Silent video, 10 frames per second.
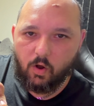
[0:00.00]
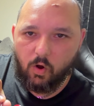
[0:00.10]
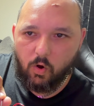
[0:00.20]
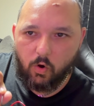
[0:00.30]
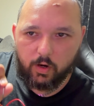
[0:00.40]

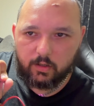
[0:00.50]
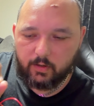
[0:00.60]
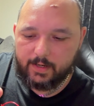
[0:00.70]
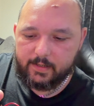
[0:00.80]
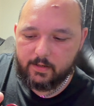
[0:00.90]
or
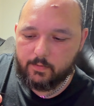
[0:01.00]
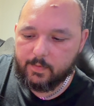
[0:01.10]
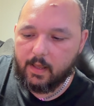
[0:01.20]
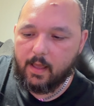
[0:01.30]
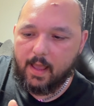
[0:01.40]
radio,
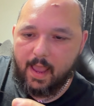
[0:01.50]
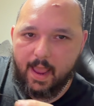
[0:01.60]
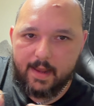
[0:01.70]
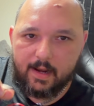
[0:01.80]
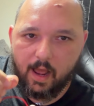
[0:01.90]

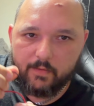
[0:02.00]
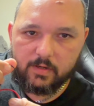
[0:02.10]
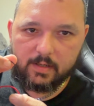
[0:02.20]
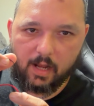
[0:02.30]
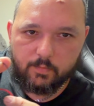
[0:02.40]
and I
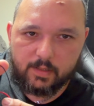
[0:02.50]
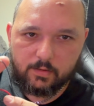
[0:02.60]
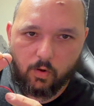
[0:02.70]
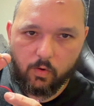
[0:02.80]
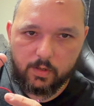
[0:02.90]
will ground it
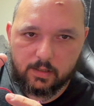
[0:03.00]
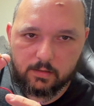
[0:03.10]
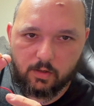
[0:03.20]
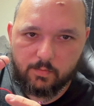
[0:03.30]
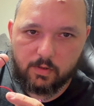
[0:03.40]
on a
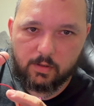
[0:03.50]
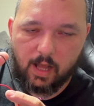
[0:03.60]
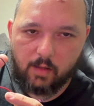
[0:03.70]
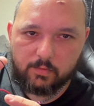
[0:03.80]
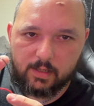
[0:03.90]
common
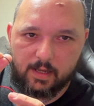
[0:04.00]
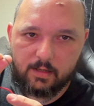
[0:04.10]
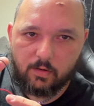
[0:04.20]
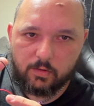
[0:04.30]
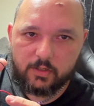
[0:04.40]
ground
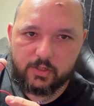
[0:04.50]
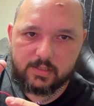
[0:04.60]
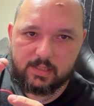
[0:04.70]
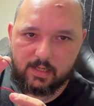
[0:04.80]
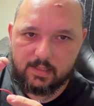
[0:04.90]
on the
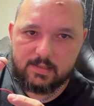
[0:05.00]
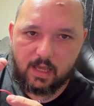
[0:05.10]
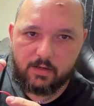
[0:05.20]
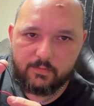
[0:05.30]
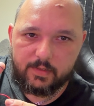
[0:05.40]
chassis
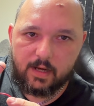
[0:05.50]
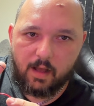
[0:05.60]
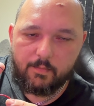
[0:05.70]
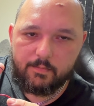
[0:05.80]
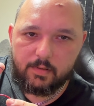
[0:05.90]
inside of the
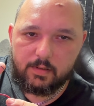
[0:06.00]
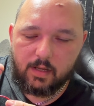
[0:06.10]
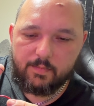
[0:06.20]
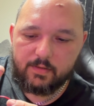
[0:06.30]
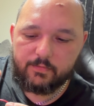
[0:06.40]

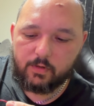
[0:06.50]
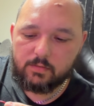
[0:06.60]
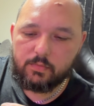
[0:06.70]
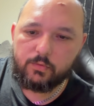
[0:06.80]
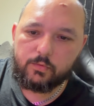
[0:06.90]
cabin for the
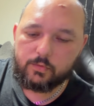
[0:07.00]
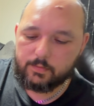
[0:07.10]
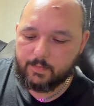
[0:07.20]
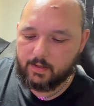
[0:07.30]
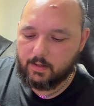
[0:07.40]
Bluetooth.
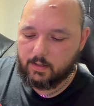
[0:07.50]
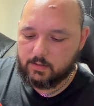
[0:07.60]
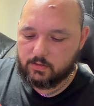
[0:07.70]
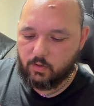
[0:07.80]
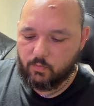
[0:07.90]

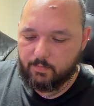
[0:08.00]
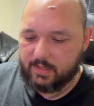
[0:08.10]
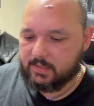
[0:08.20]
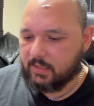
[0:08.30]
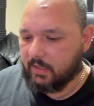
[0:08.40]
So
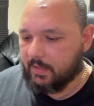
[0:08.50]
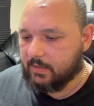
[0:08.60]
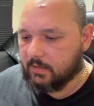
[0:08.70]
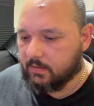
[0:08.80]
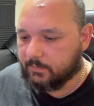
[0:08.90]
basically
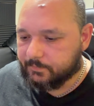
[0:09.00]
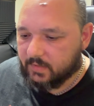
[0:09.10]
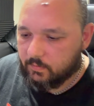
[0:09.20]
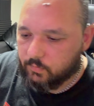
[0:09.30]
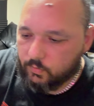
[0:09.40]
the
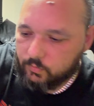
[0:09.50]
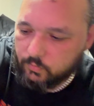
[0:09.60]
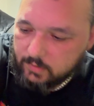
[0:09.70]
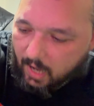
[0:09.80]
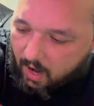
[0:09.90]

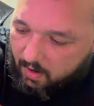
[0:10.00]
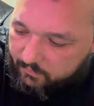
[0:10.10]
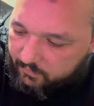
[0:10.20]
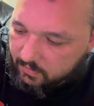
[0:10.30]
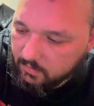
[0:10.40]
Bluetooth
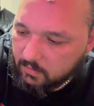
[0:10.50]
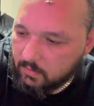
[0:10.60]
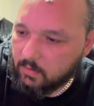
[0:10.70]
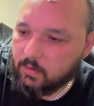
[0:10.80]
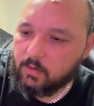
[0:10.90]
have
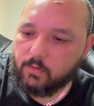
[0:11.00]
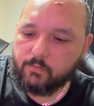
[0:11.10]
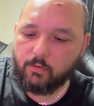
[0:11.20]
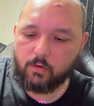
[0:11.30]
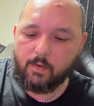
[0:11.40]

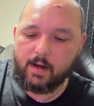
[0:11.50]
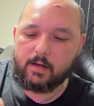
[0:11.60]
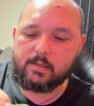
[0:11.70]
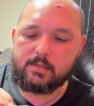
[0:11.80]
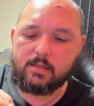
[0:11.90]
4
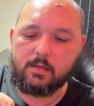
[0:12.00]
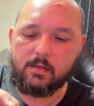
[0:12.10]
wires,